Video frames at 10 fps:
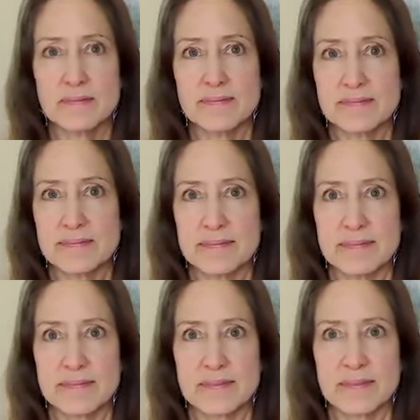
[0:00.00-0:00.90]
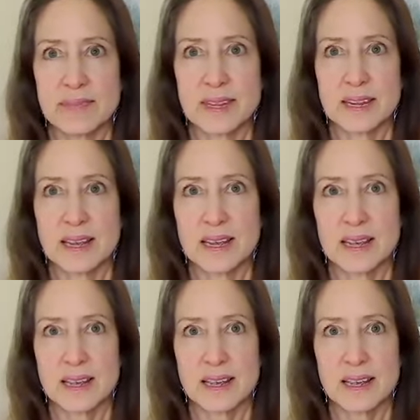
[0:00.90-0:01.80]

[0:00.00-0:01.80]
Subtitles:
Nothing is said.